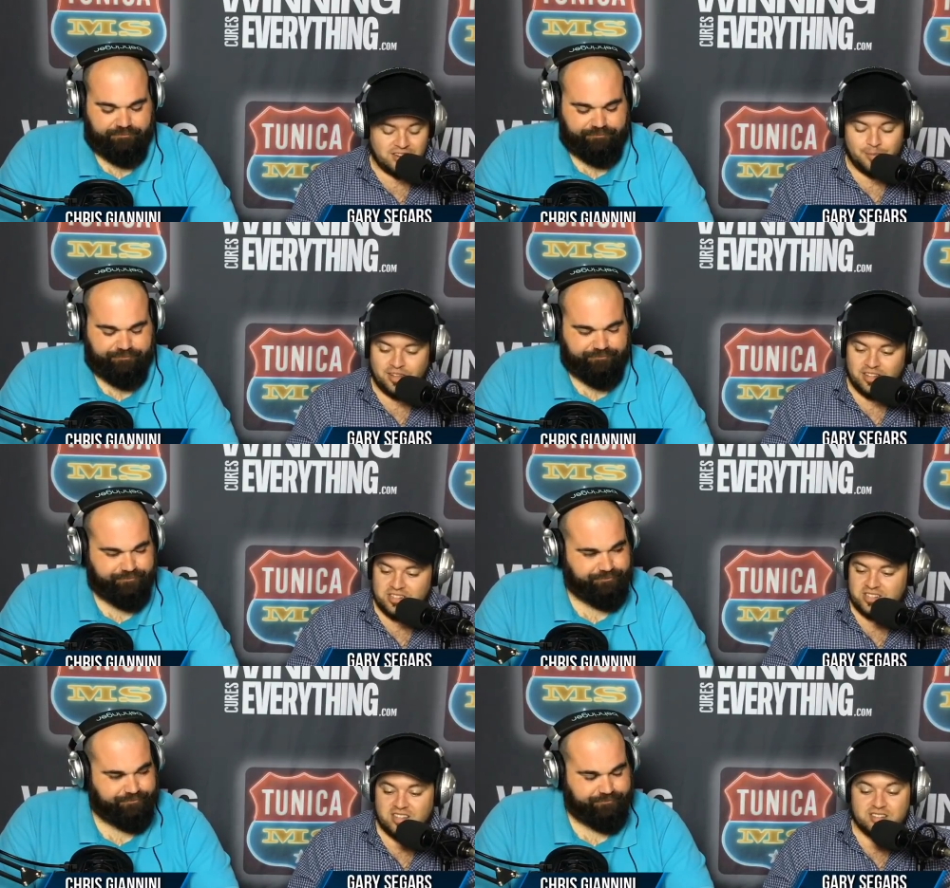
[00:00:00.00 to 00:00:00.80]
Speaker 1: I mean,
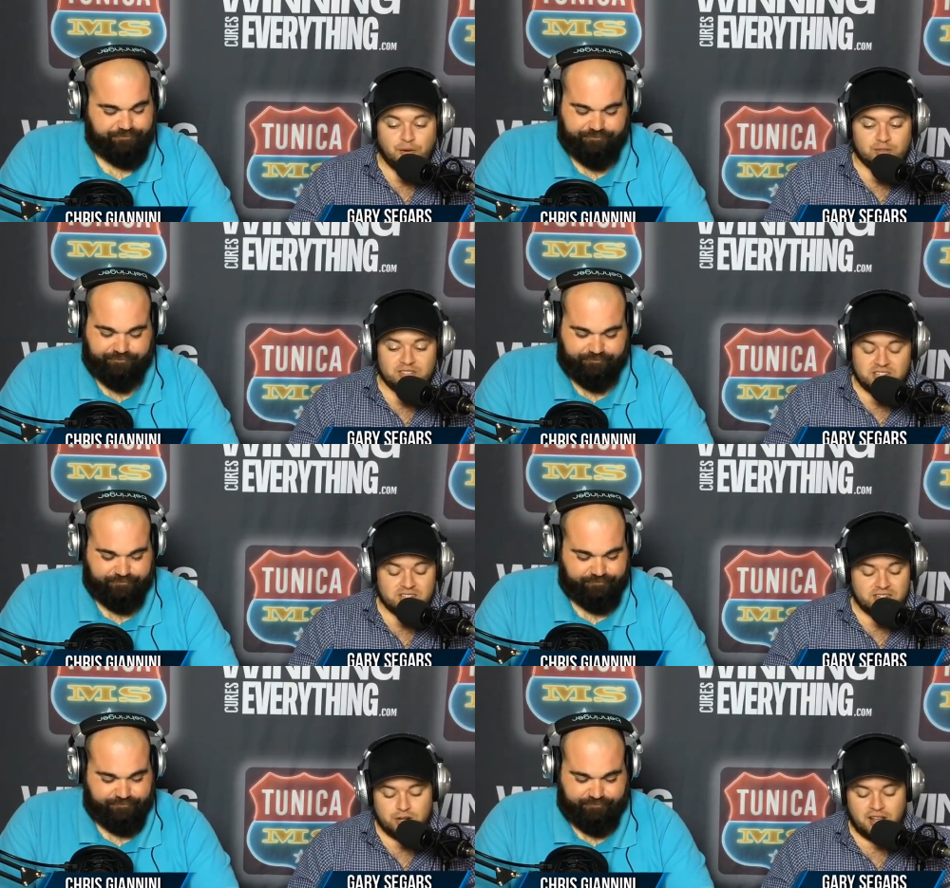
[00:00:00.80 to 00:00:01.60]
this this far in the
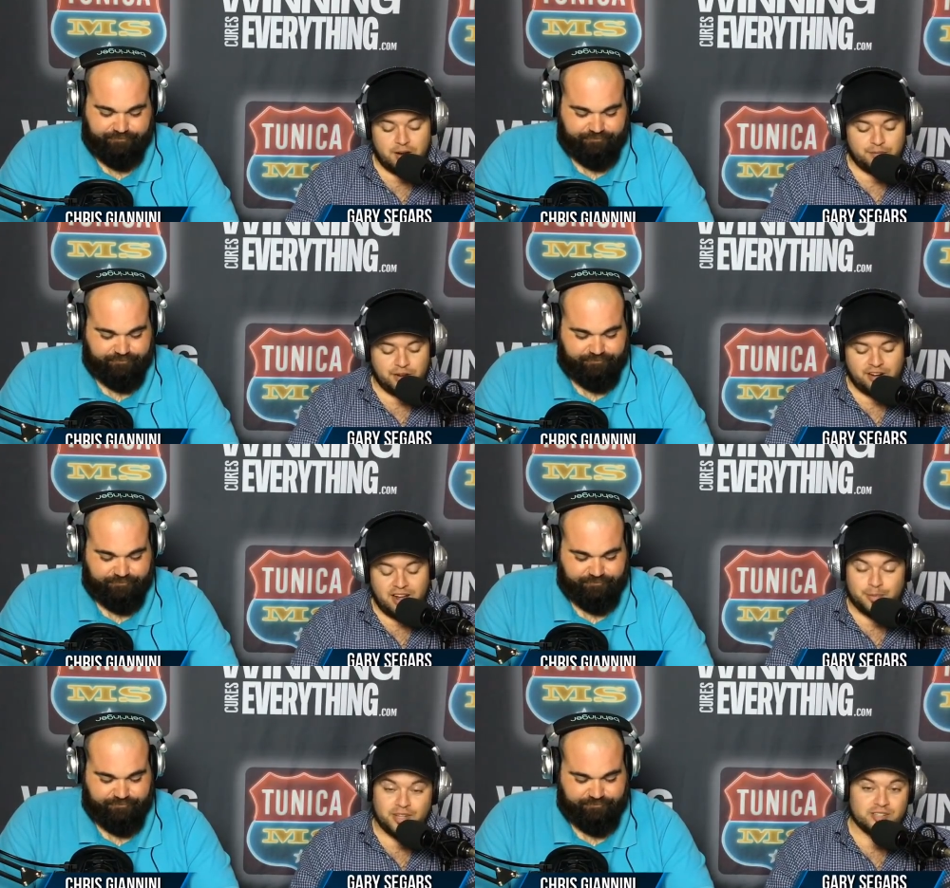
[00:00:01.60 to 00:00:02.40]
season, he should have had it figured
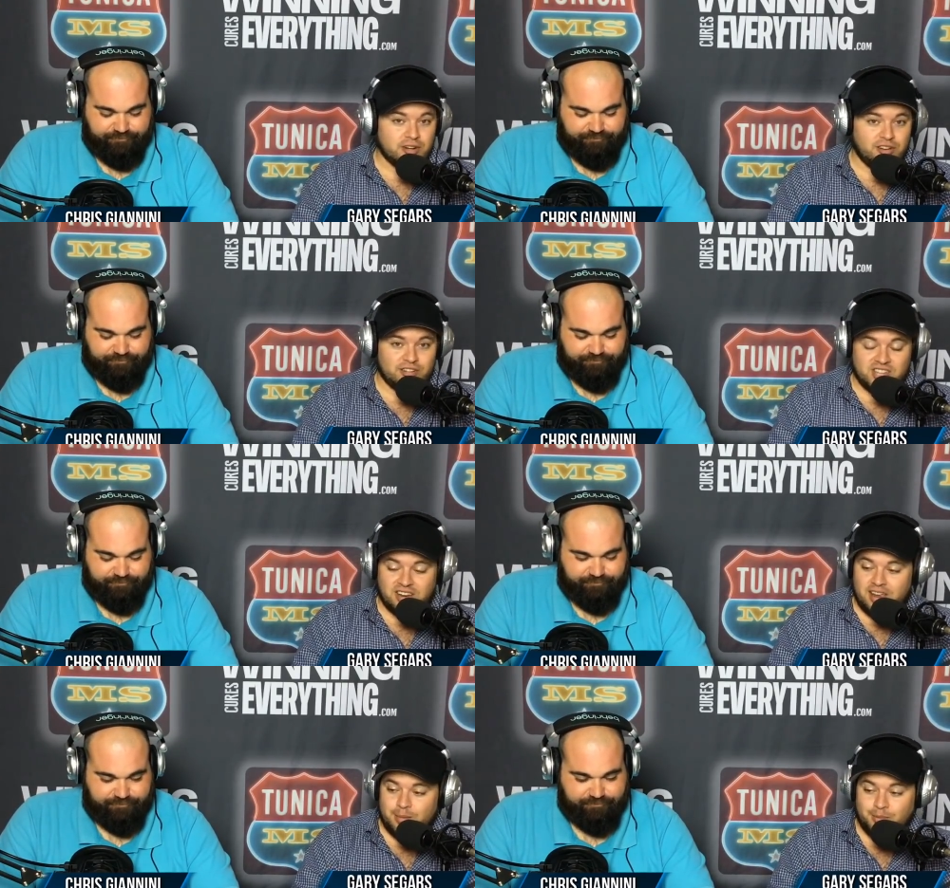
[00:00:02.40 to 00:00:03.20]
out, but they should have lost
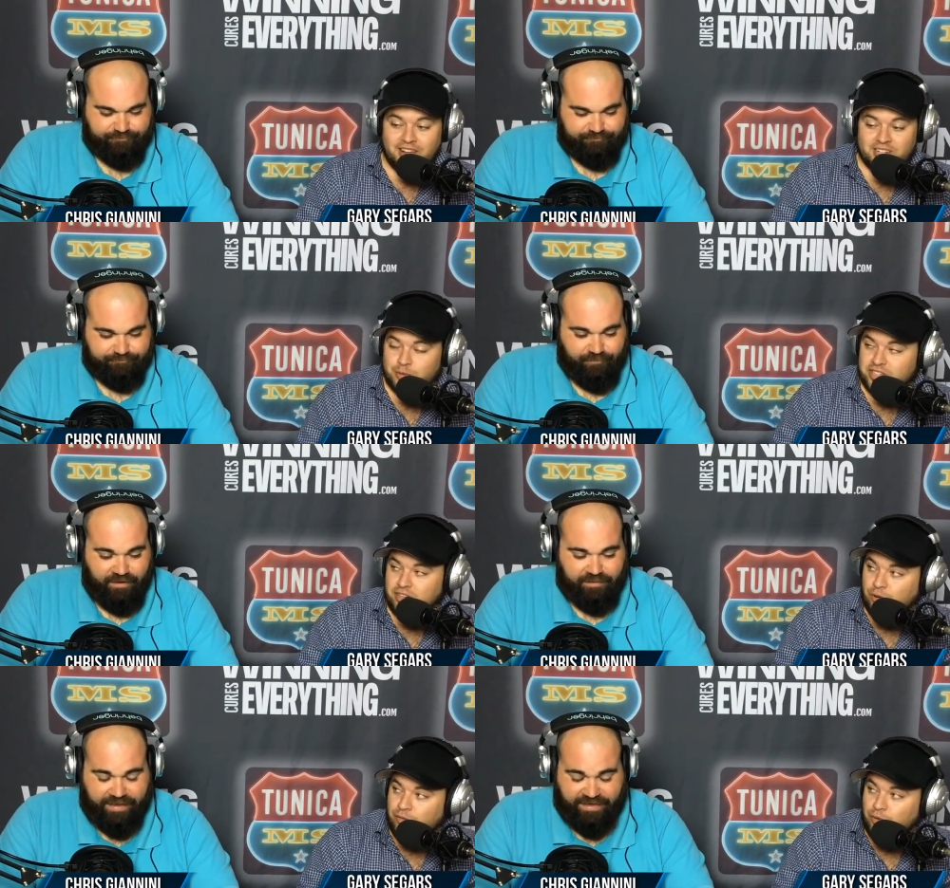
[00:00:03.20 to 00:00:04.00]
that game last week
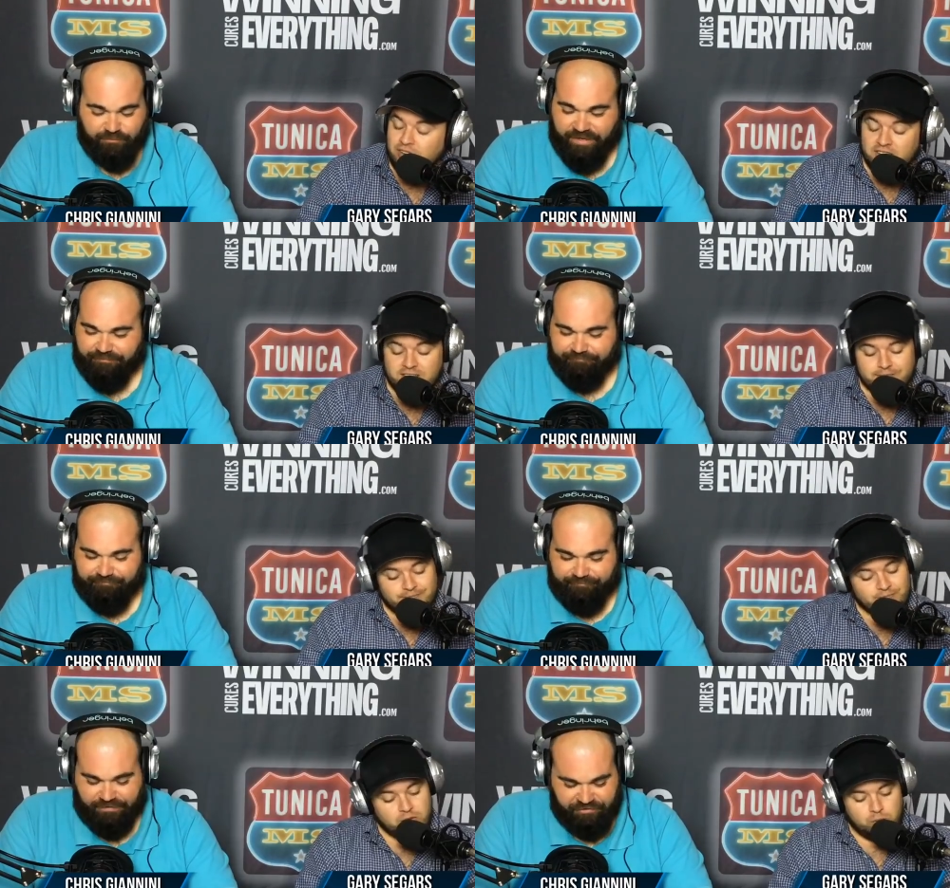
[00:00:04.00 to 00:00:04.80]
to Louisville. Last week,
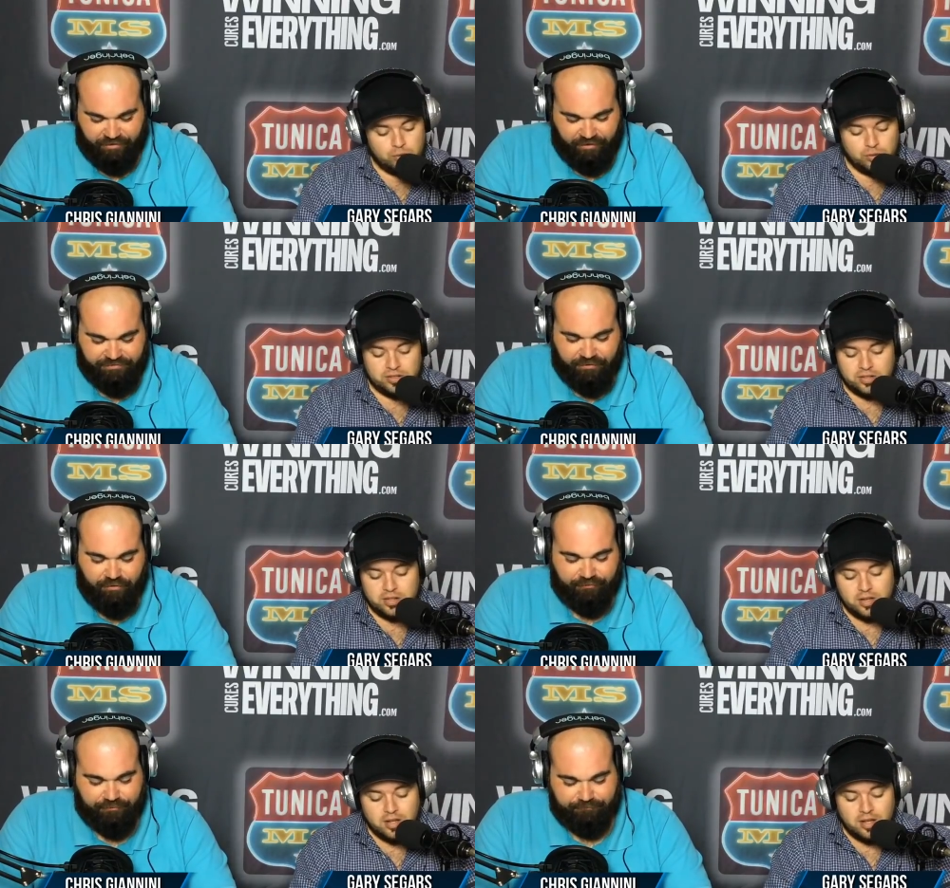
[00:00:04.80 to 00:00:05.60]
they should have lost to
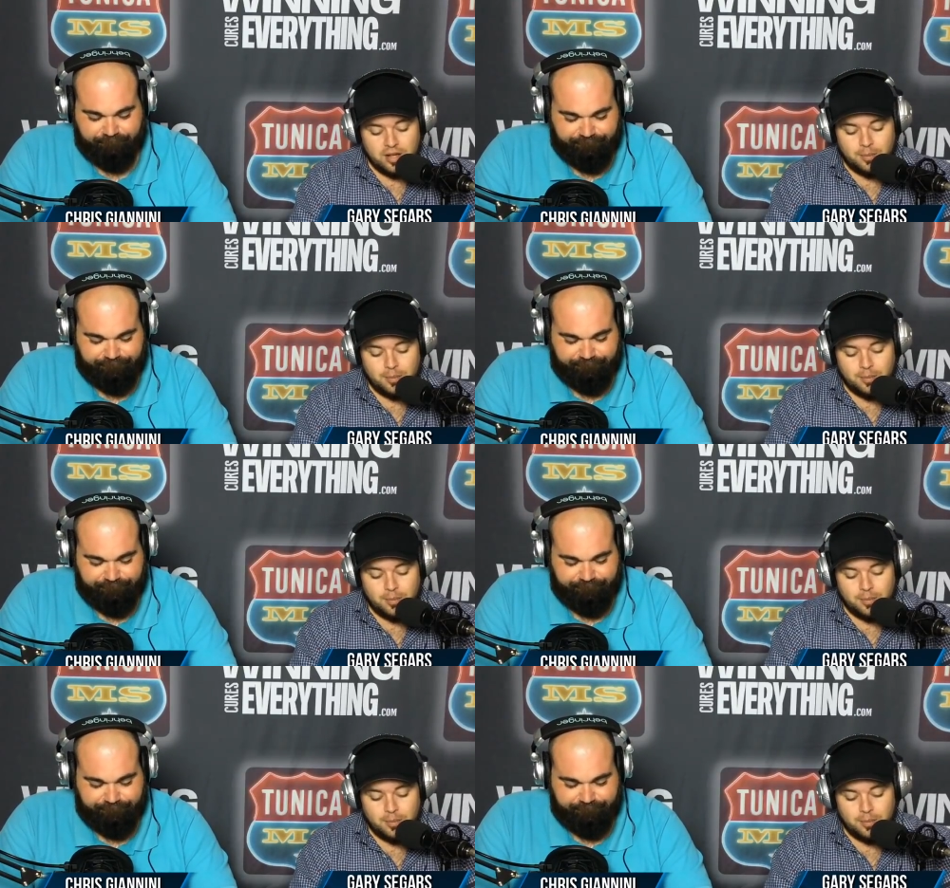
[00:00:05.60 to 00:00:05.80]
Louisville.